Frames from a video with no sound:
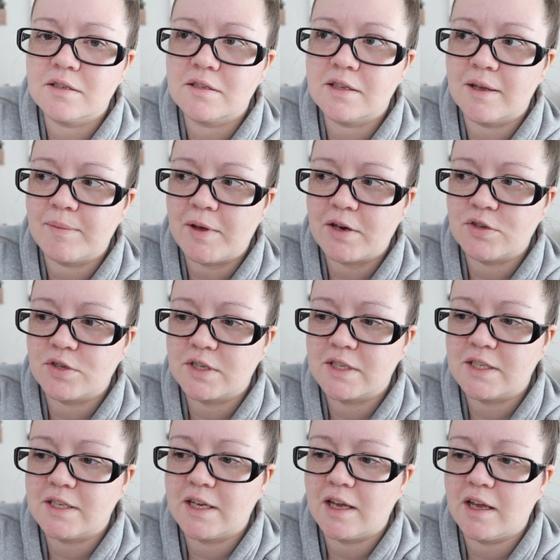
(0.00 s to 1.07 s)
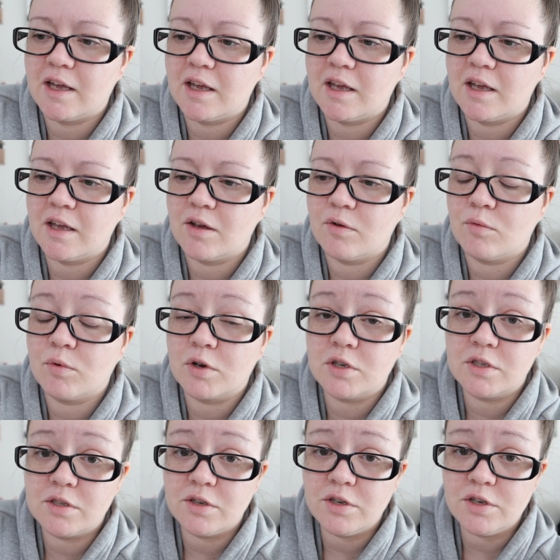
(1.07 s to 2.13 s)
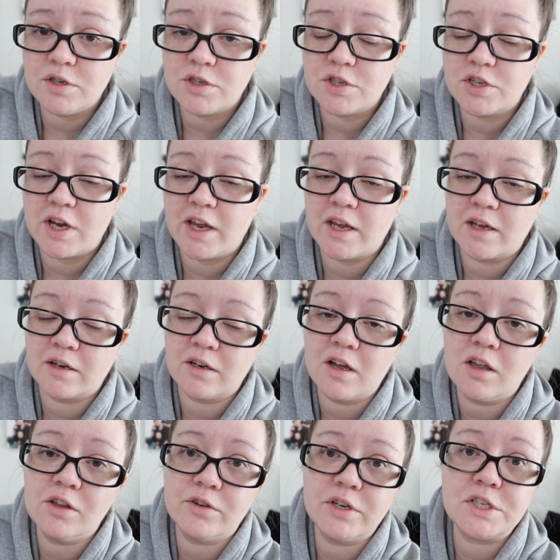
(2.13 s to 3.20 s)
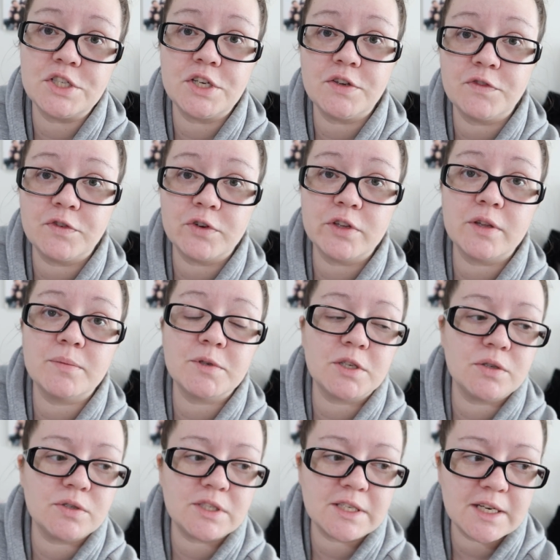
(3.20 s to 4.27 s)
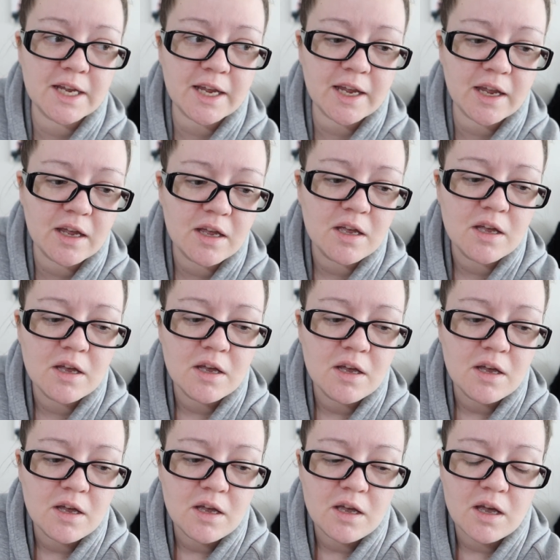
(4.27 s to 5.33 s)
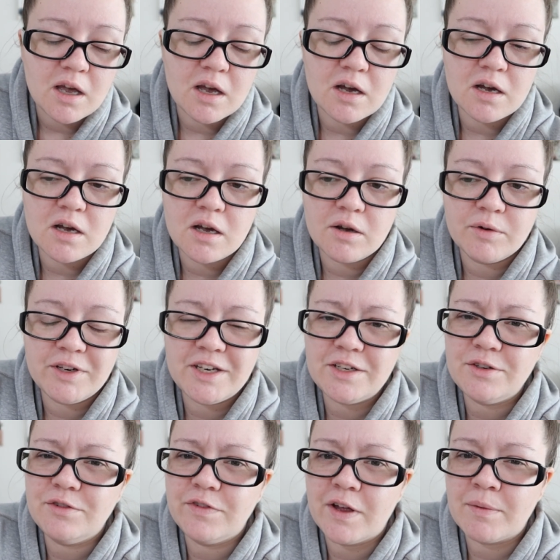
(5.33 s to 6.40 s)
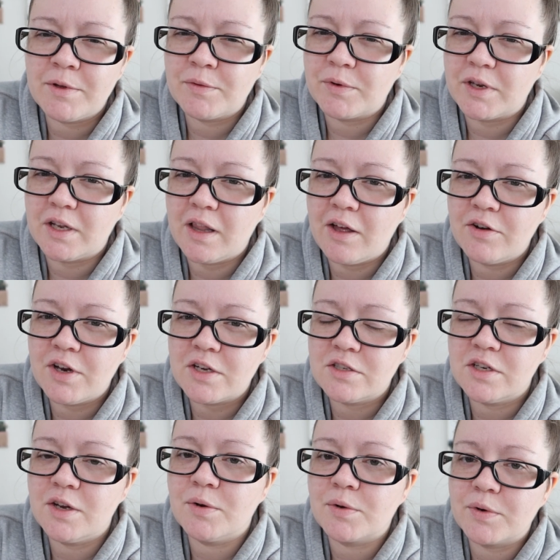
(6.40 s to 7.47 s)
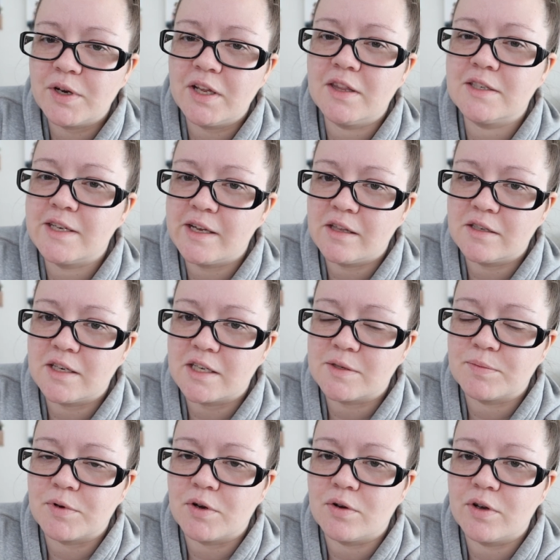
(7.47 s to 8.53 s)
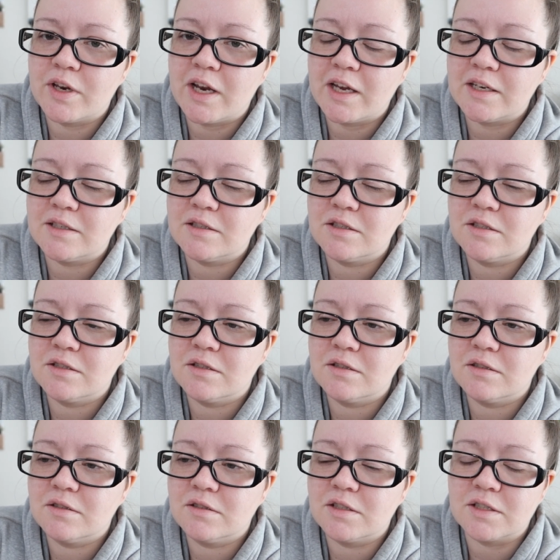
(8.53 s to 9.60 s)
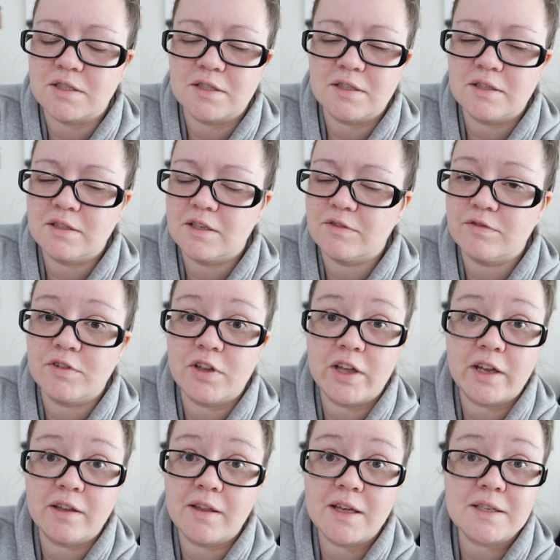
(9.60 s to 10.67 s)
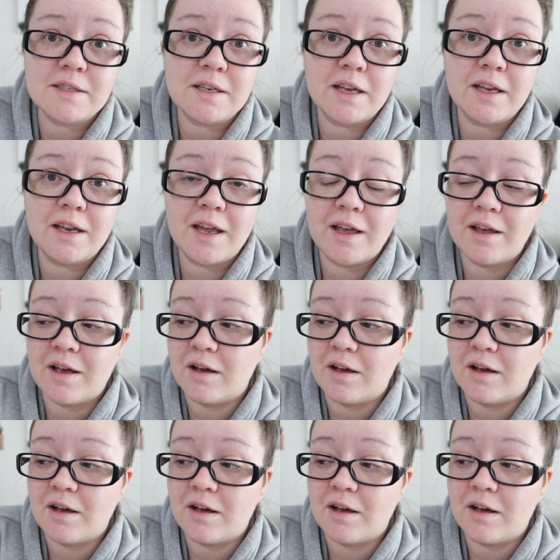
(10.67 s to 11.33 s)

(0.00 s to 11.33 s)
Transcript: St. Patrick's Day word search and coloring sheet for them to do today. Uh, we didn't do family read aloud yesterday. We are reading The Tale of Despereaux and I just didn't feel like it last night.